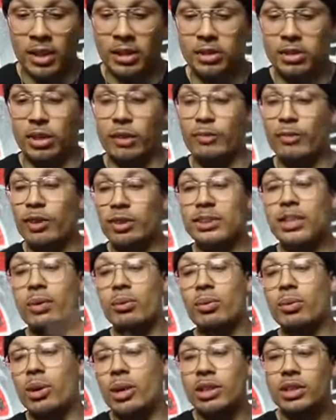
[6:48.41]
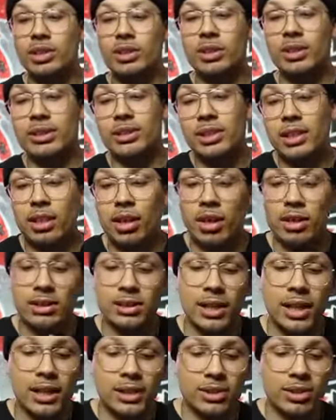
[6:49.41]
So the first thing we want to do is click our
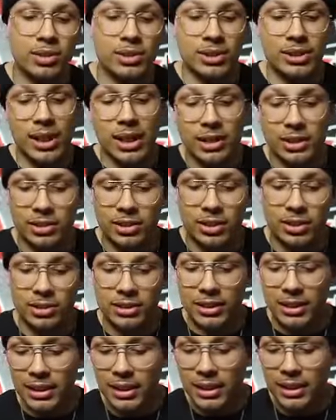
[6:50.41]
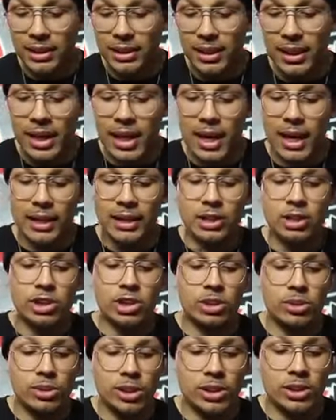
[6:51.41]
size. So it's size 13 and the
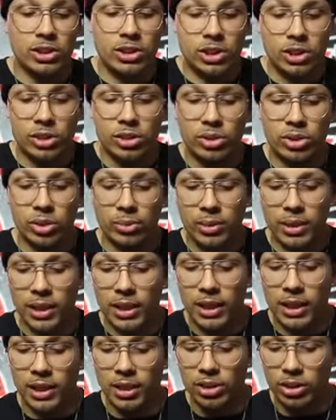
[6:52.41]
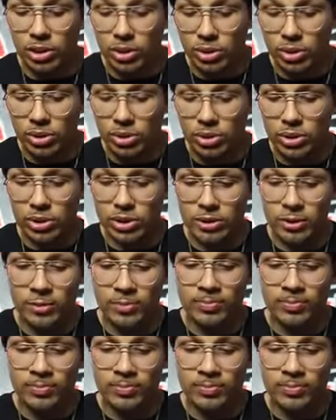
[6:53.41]
shoe is used. So we're going to hit used.